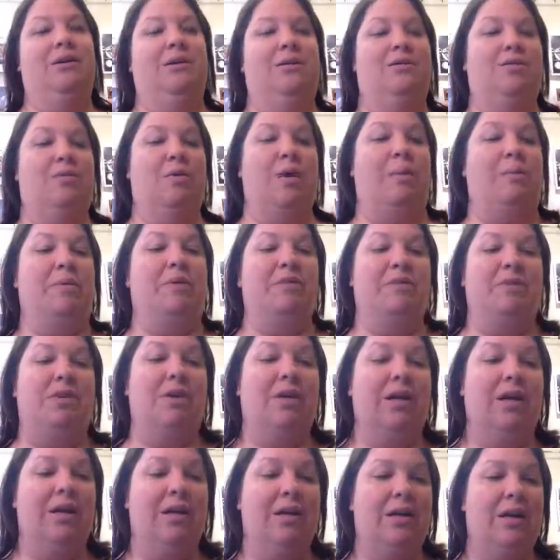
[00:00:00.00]
So I'm going to
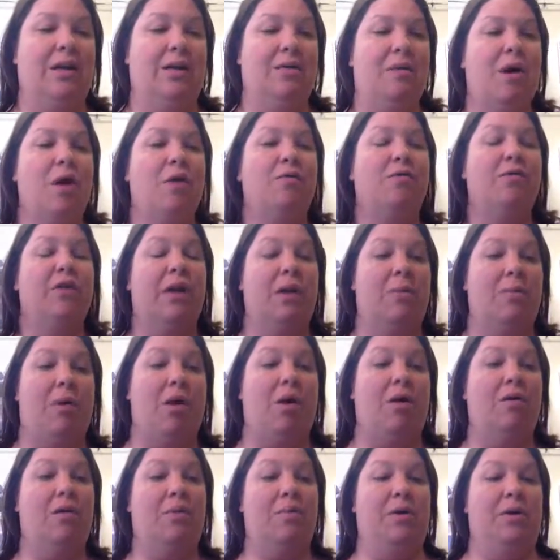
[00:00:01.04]
start it, hopefully
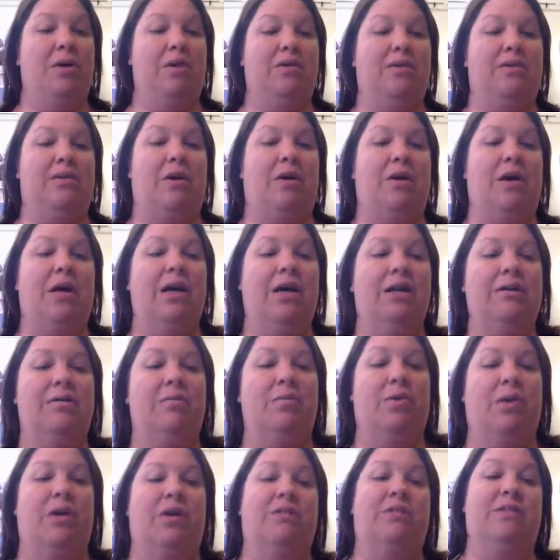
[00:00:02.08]
tomorrow I'm going to start it,
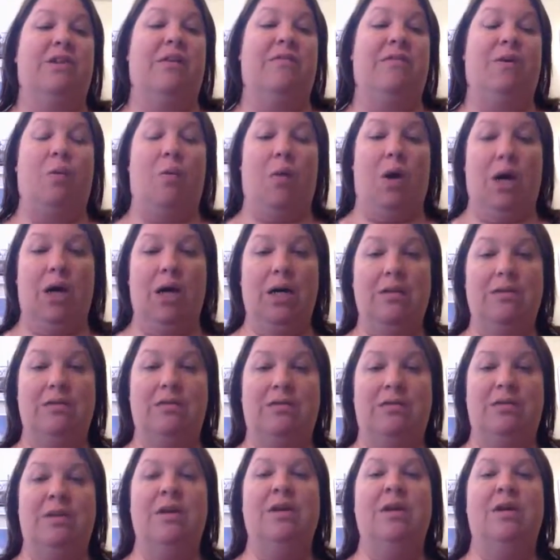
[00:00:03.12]
and we're going to see if it
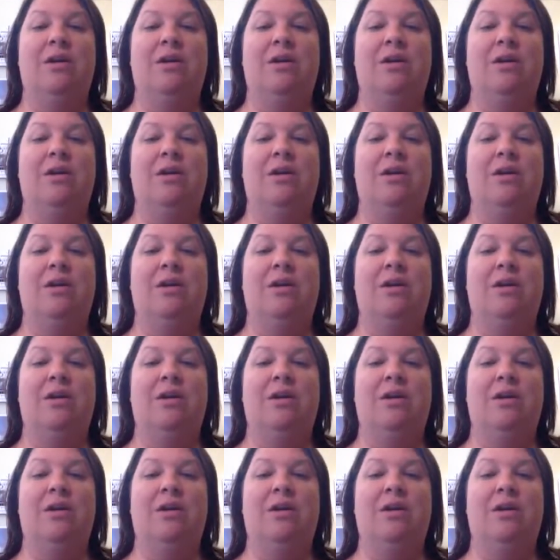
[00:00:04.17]
works.